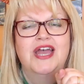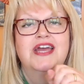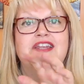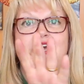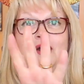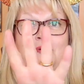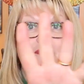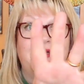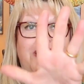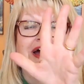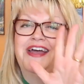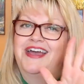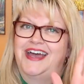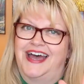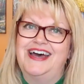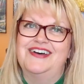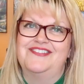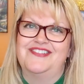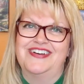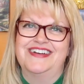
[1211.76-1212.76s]
No, but
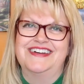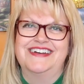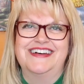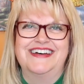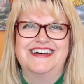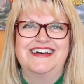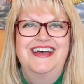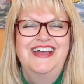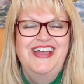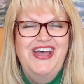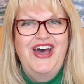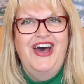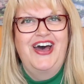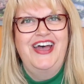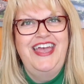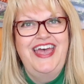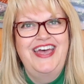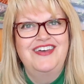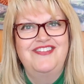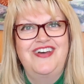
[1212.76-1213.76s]
I
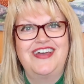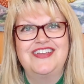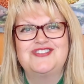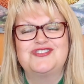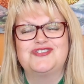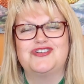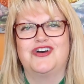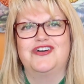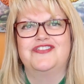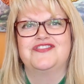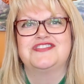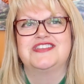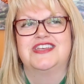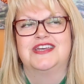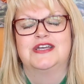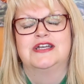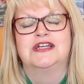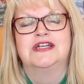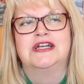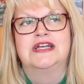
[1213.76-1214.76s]
have had troughs.
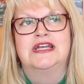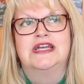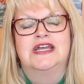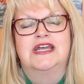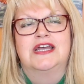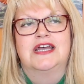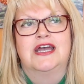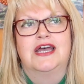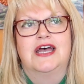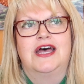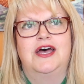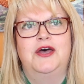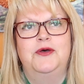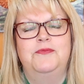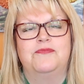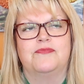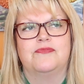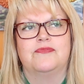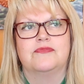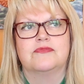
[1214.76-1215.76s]

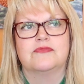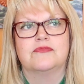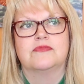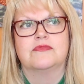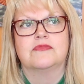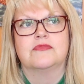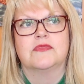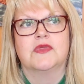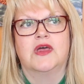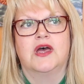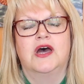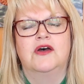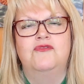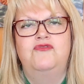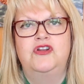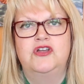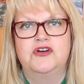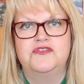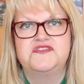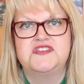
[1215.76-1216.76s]
I
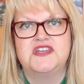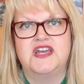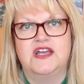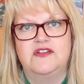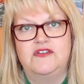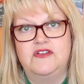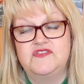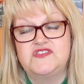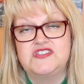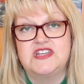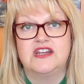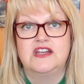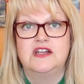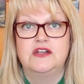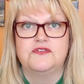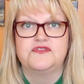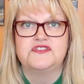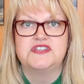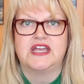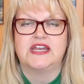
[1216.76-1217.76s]
loved it,
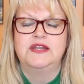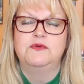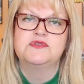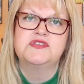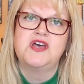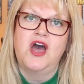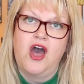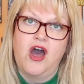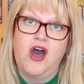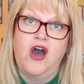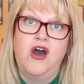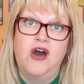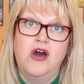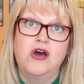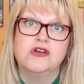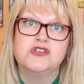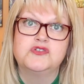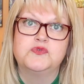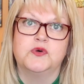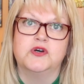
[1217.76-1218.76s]
and it was
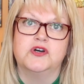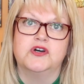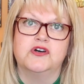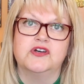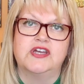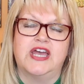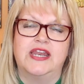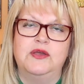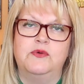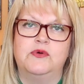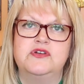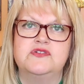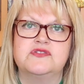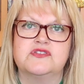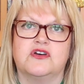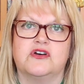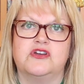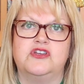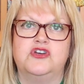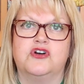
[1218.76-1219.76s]
hard work. Anyone who's
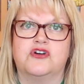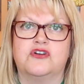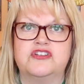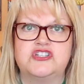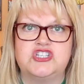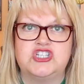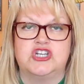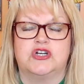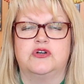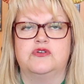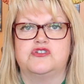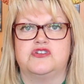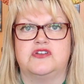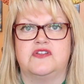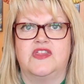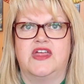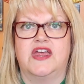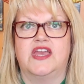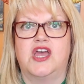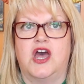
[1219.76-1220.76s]
got young children
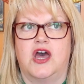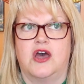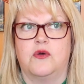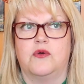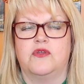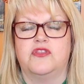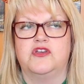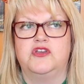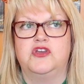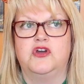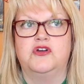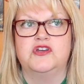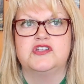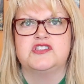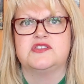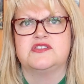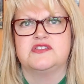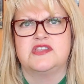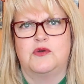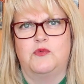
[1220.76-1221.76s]
and they go, the
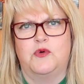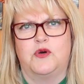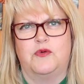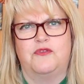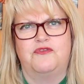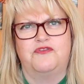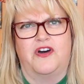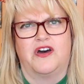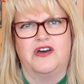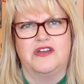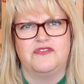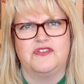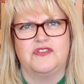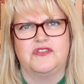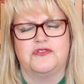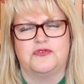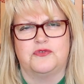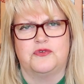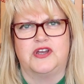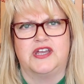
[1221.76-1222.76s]
youngest they were 5 and
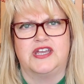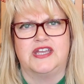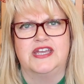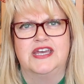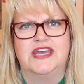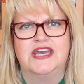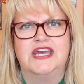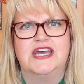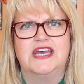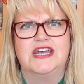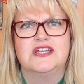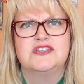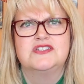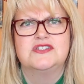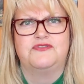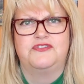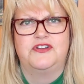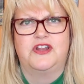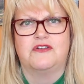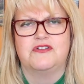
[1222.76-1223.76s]
3,
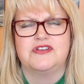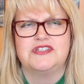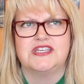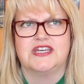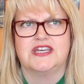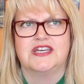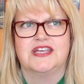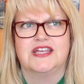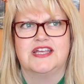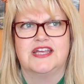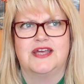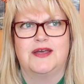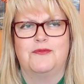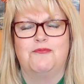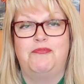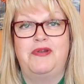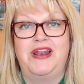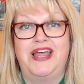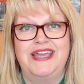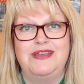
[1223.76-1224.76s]
to Florida.
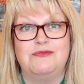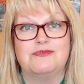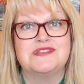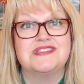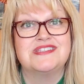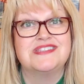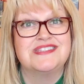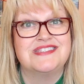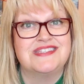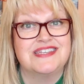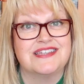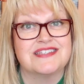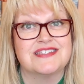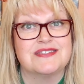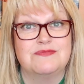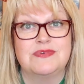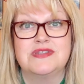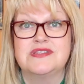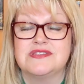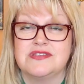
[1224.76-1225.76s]
Blake was
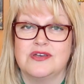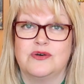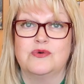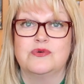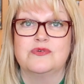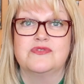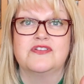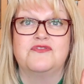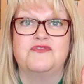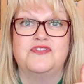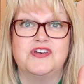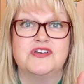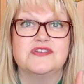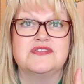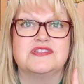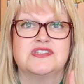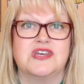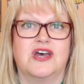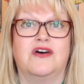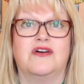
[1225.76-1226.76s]
6 months old the
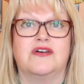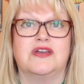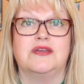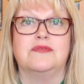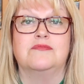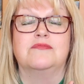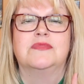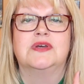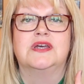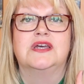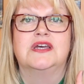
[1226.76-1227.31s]
first time